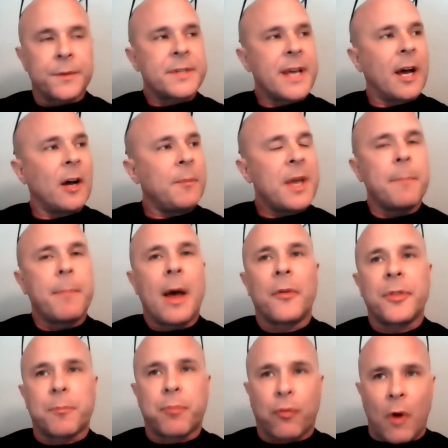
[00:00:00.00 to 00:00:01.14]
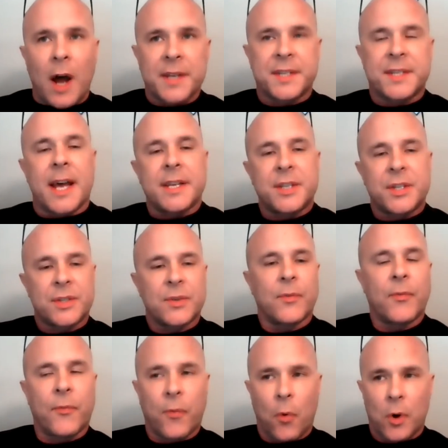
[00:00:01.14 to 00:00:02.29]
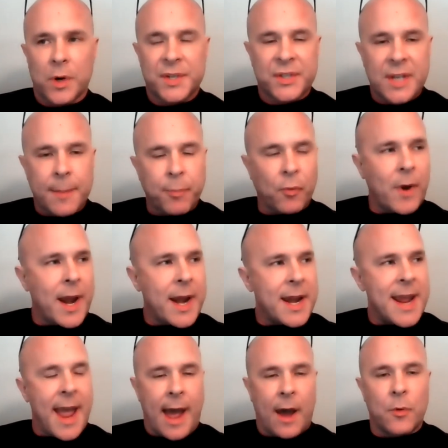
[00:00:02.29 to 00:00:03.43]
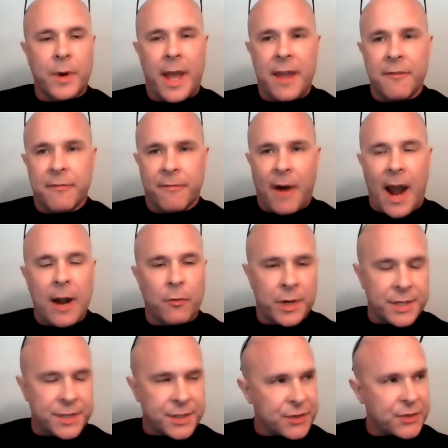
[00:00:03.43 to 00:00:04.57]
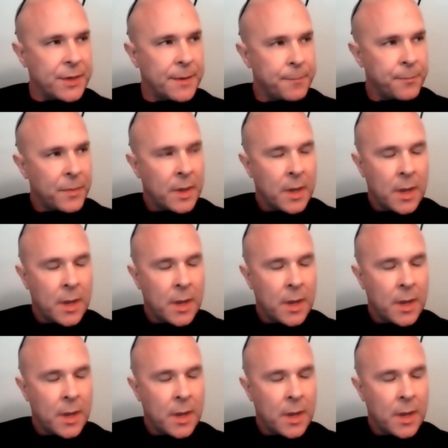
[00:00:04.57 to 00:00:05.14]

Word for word: well, tell me about the process for separating out a virus